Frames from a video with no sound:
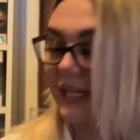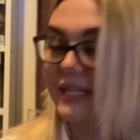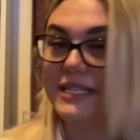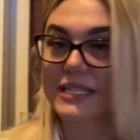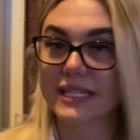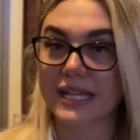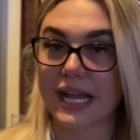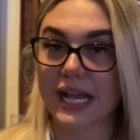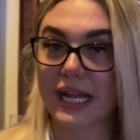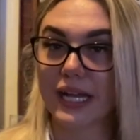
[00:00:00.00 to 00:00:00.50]
a
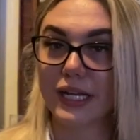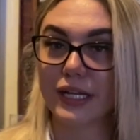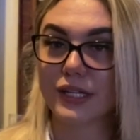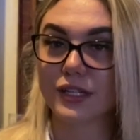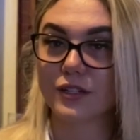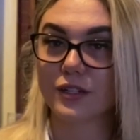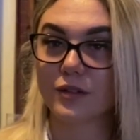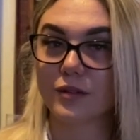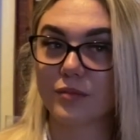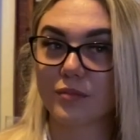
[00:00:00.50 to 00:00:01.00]

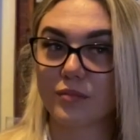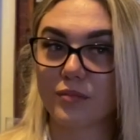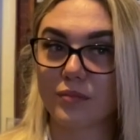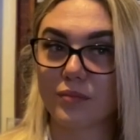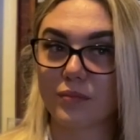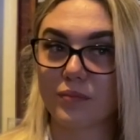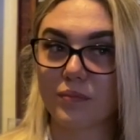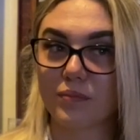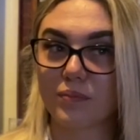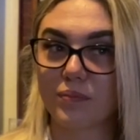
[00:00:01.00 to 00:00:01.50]
signed
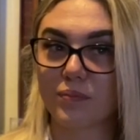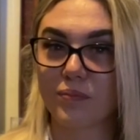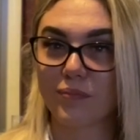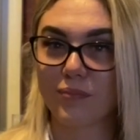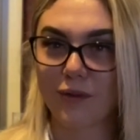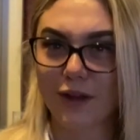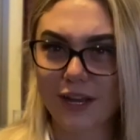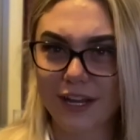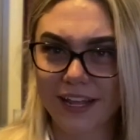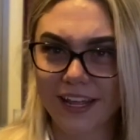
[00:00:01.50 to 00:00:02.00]

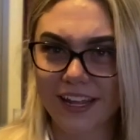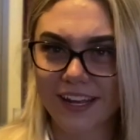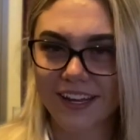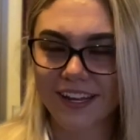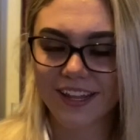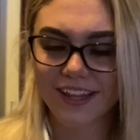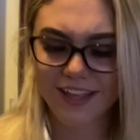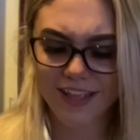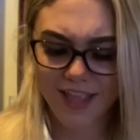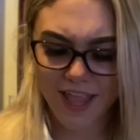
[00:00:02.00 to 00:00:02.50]

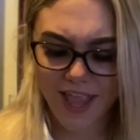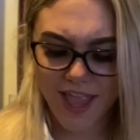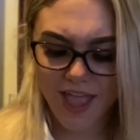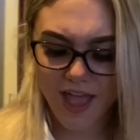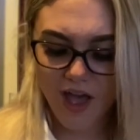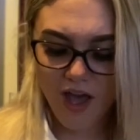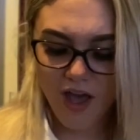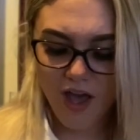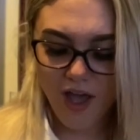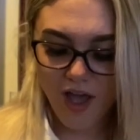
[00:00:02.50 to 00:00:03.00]
printing.
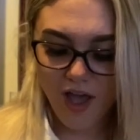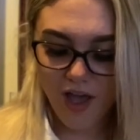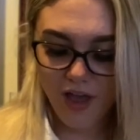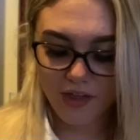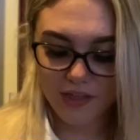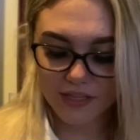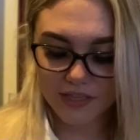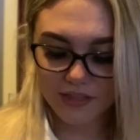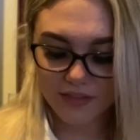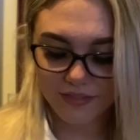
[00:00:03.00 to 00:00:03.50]
Oh,
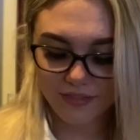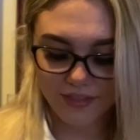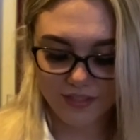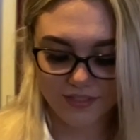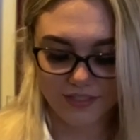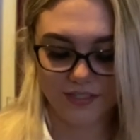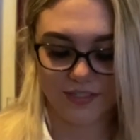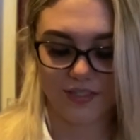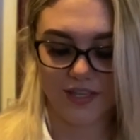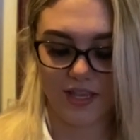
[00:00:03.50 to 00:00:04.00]
this
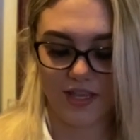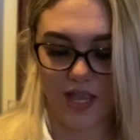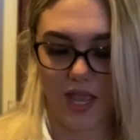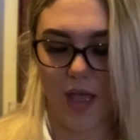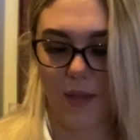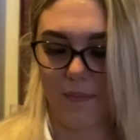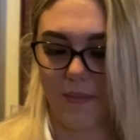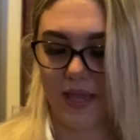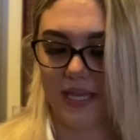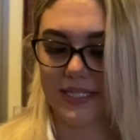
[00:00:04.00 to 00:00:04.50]
is
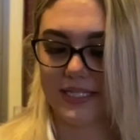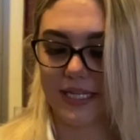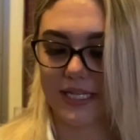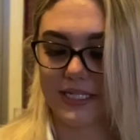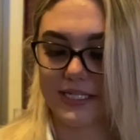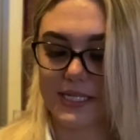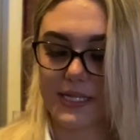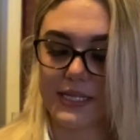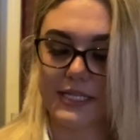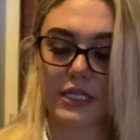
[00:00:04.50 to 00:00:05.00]
amazing.
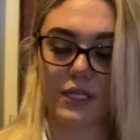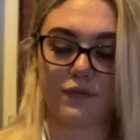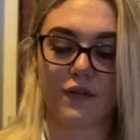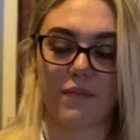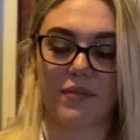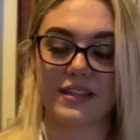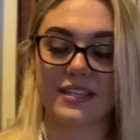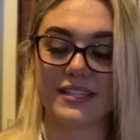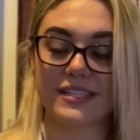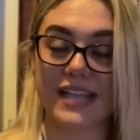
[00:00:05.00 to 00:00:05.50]
So this is
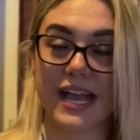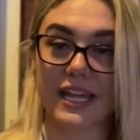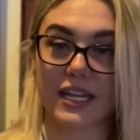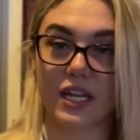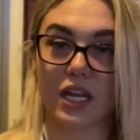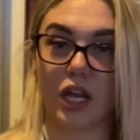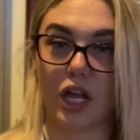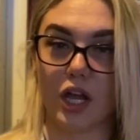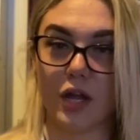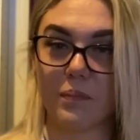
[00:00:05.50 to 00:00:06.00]
from the
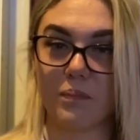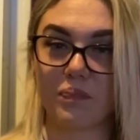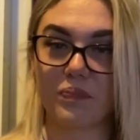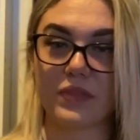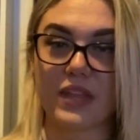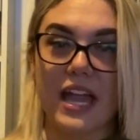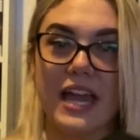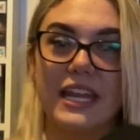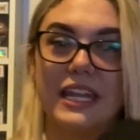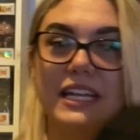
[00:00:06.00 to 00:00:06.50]
Sandlot,
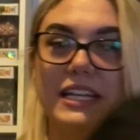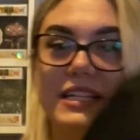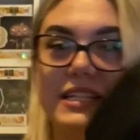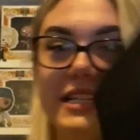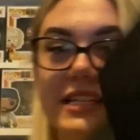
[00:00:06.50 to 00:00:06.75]
and it is